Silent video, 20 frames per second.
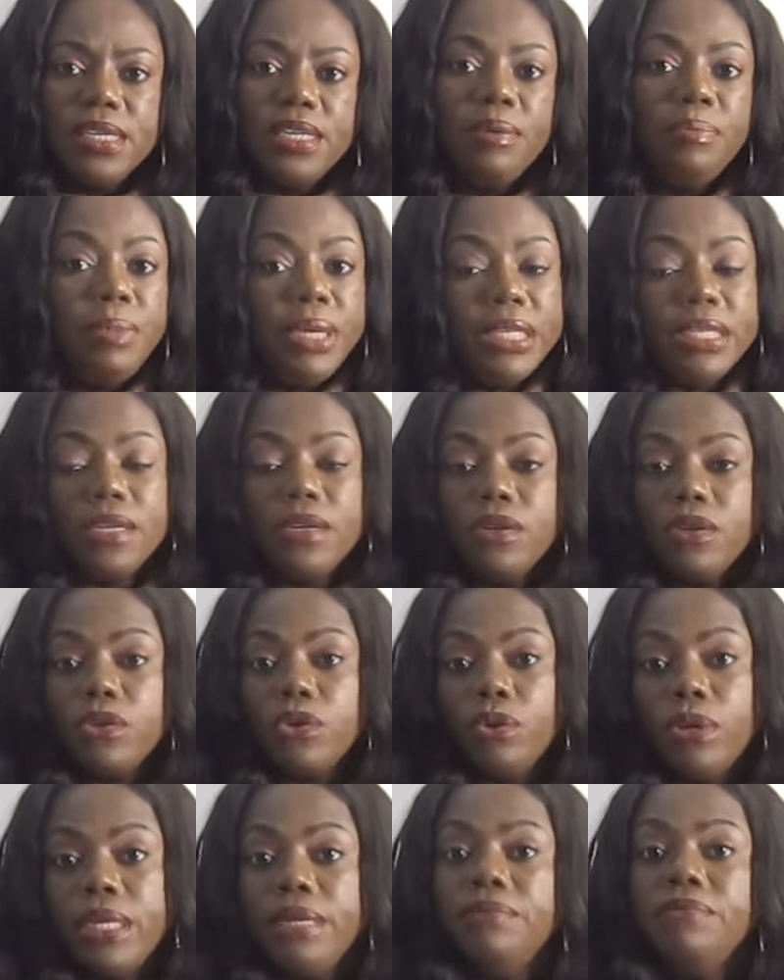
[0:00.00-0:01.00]
The media not
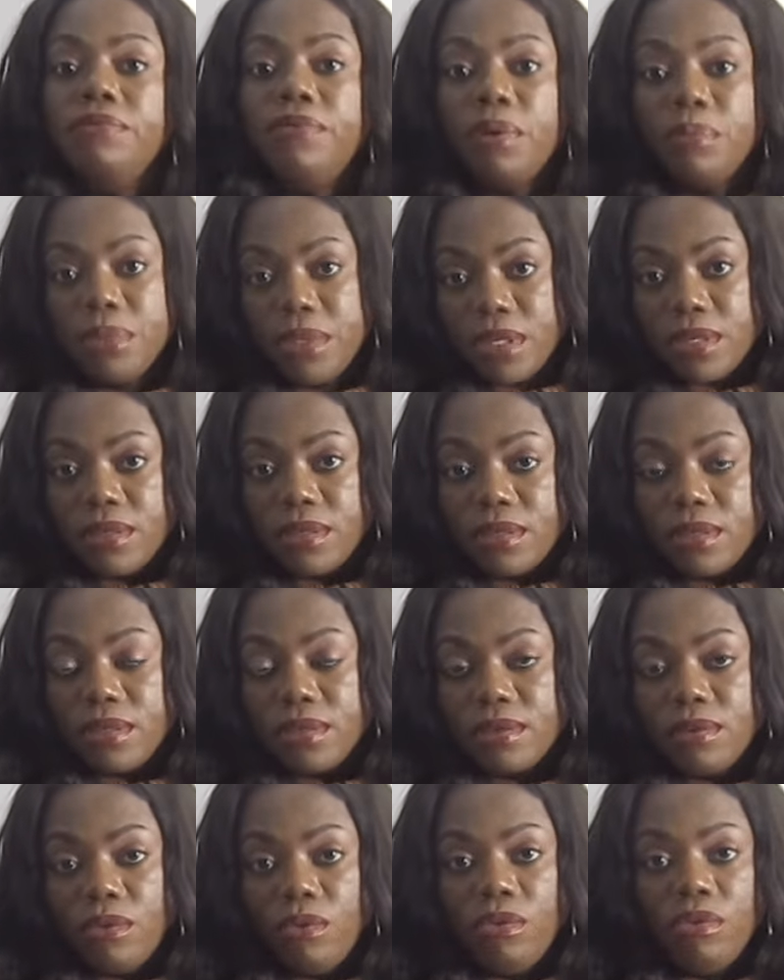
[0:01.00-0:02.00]
only informs
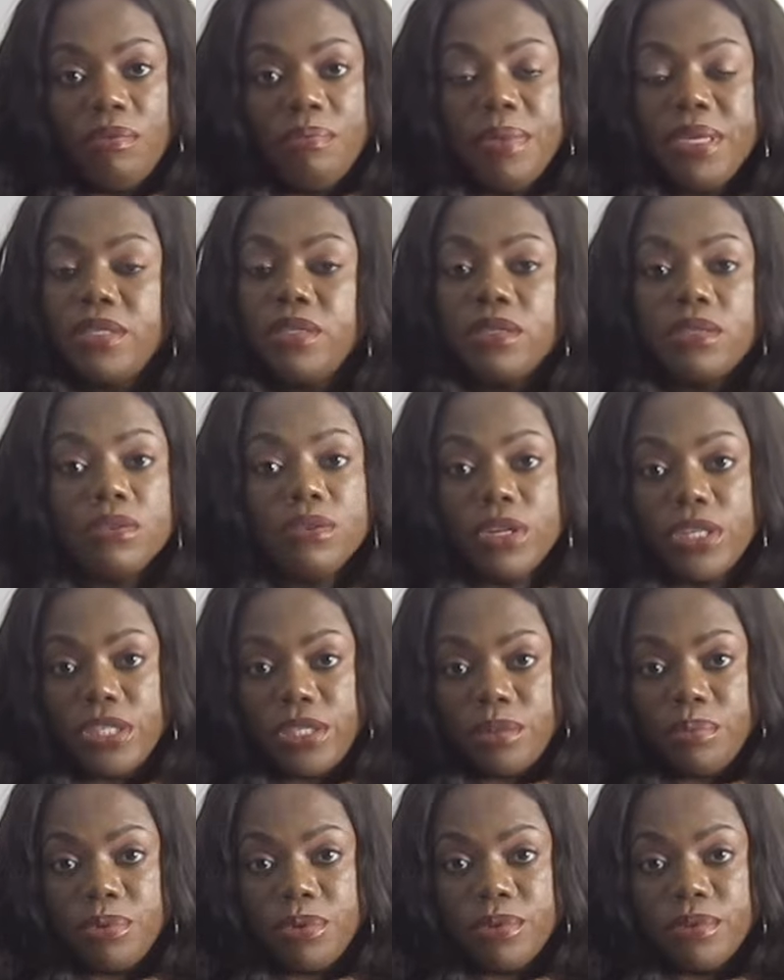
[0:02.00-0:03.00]
us or makes us
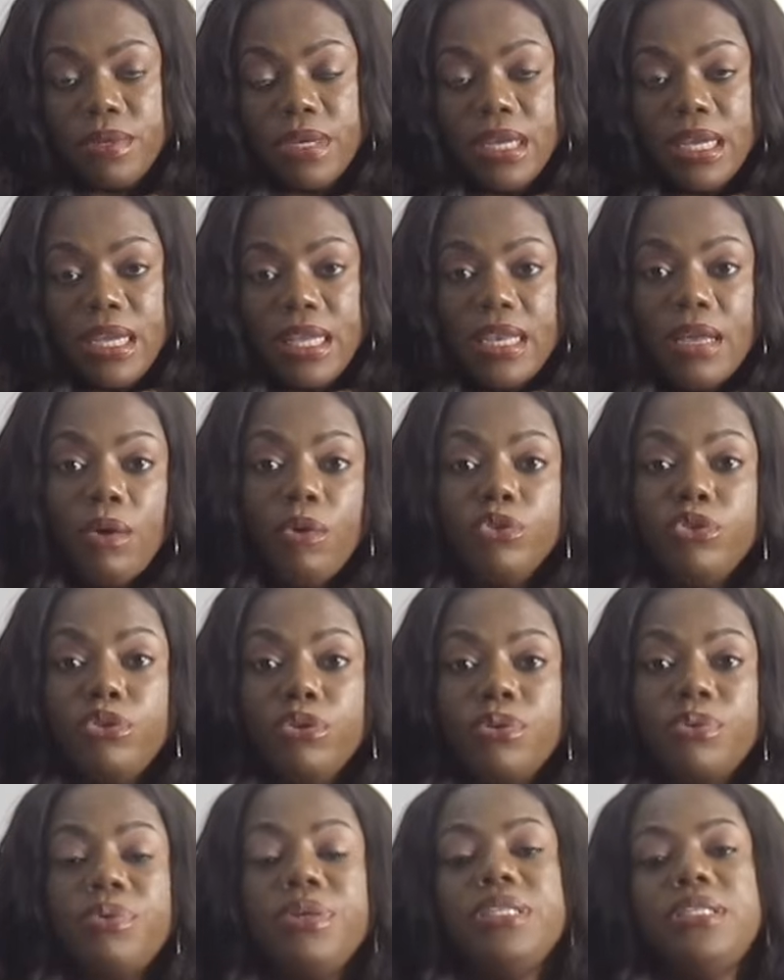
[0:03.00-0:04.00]
knowledgeable, they're
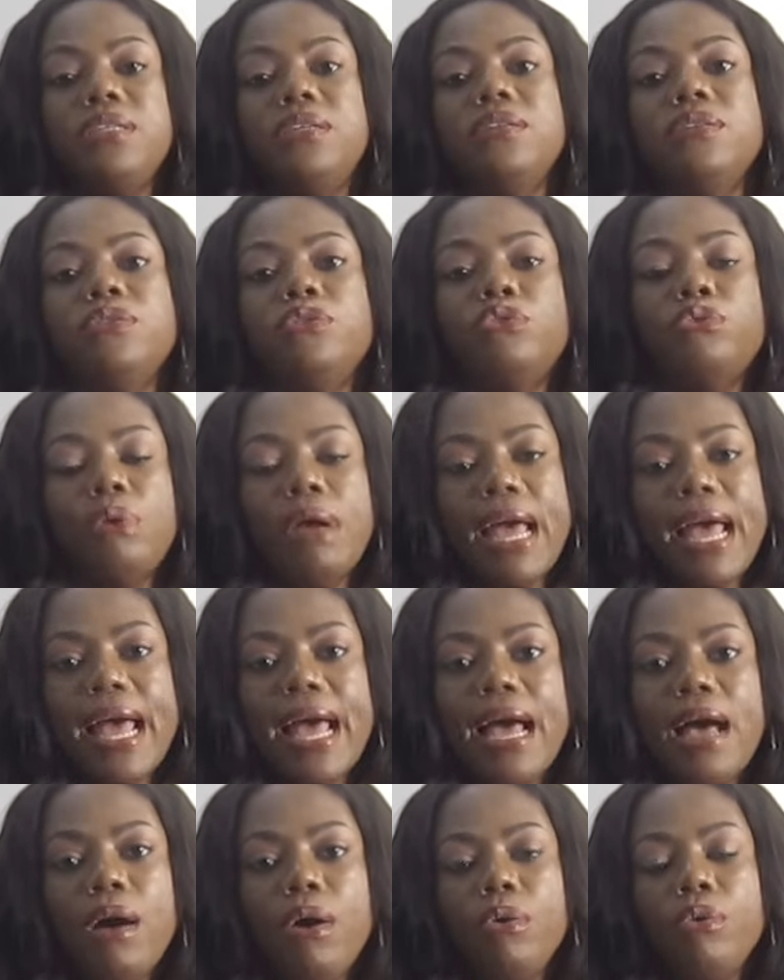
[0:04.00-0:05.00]
also critical to
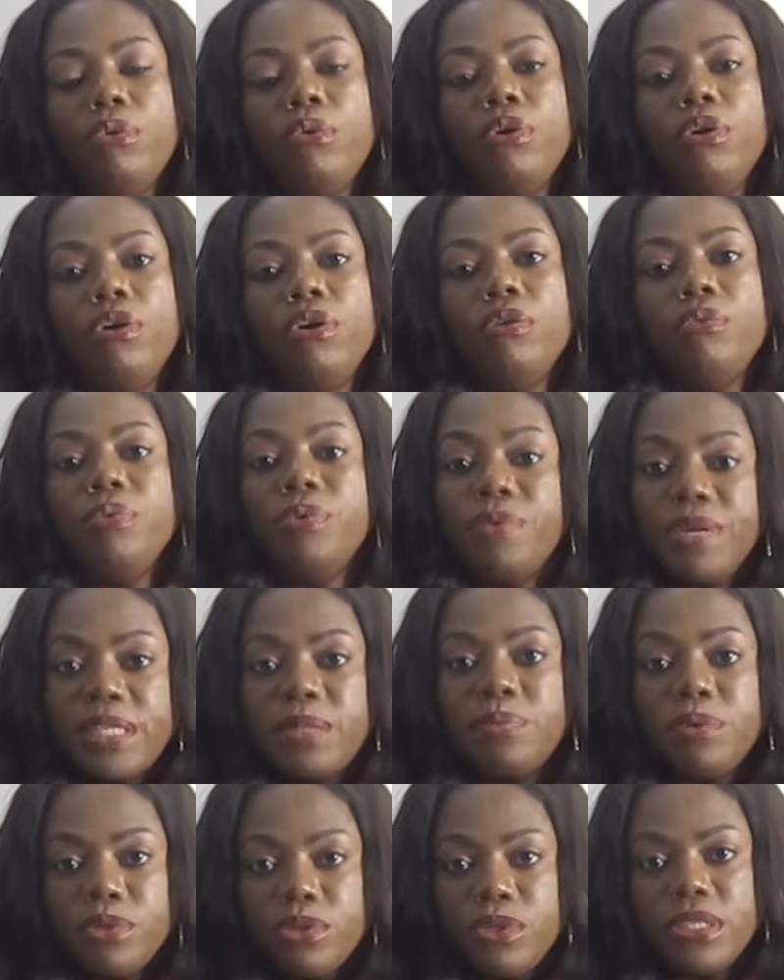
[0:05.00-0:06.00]
how we
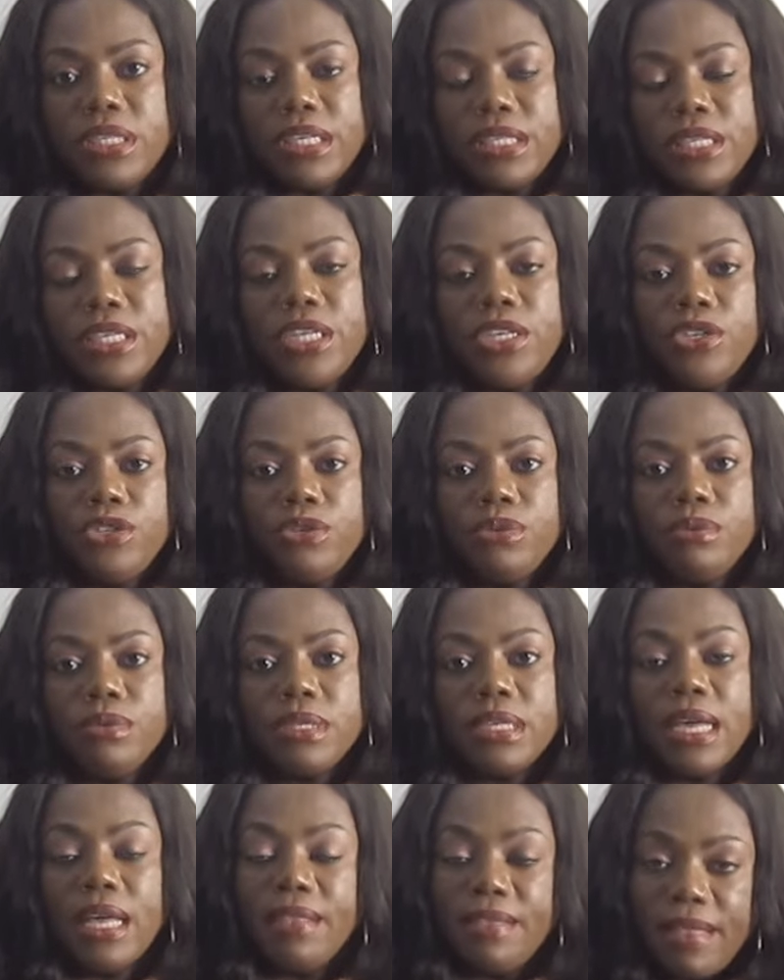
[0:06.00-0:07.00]
respond to certain
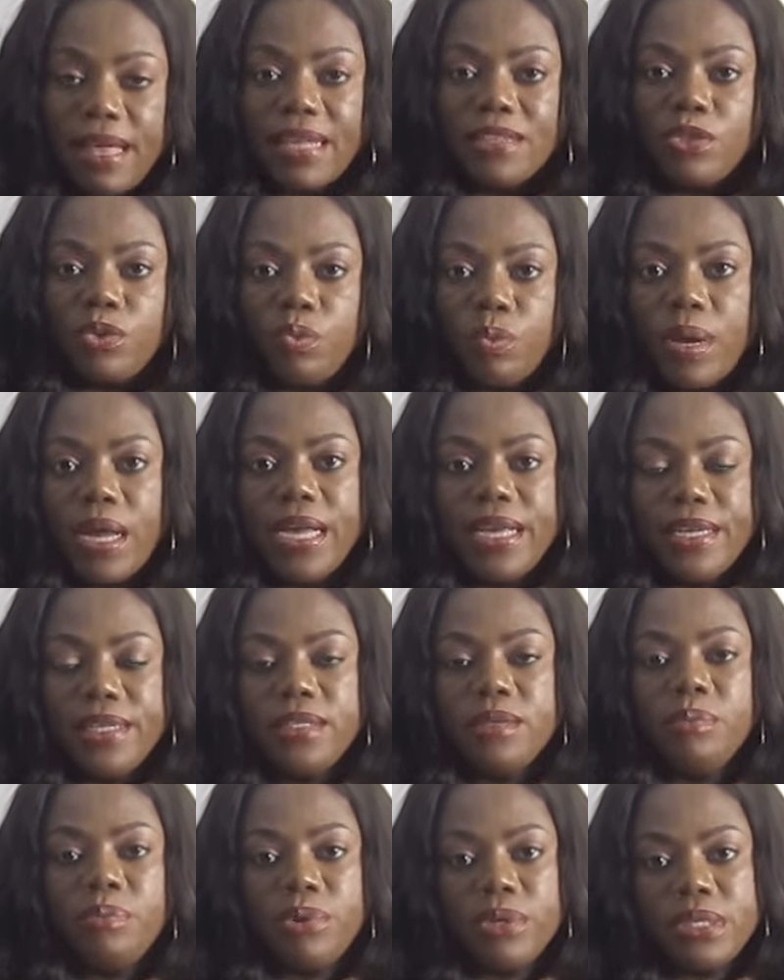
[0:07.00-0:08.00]
issues, and that's why
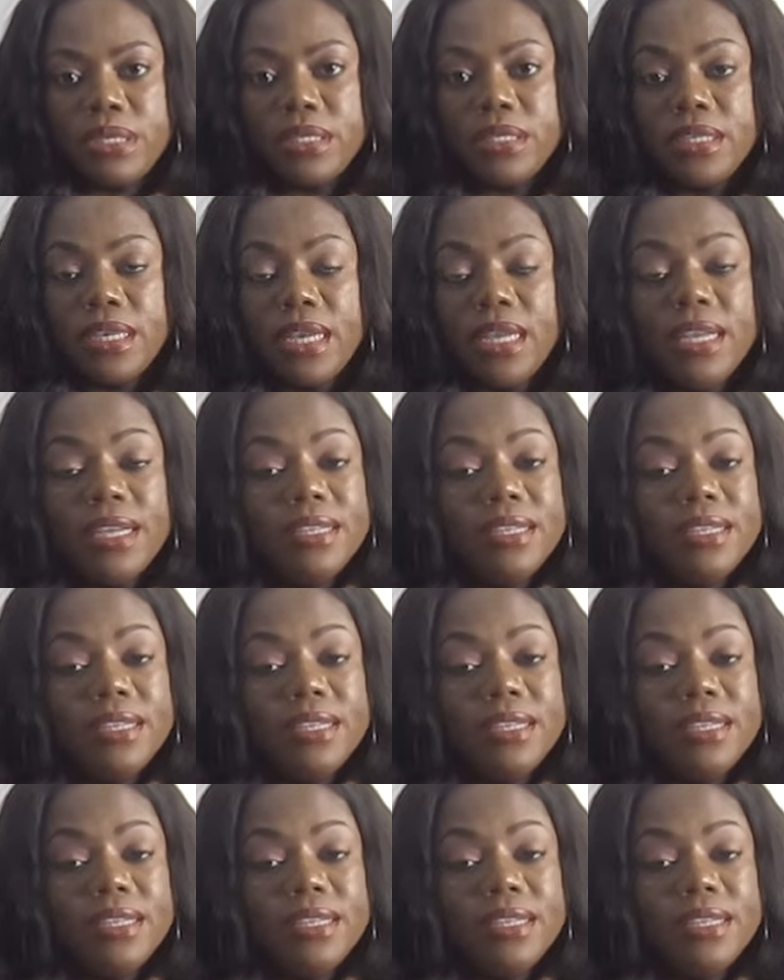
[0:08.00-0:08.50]
it's important.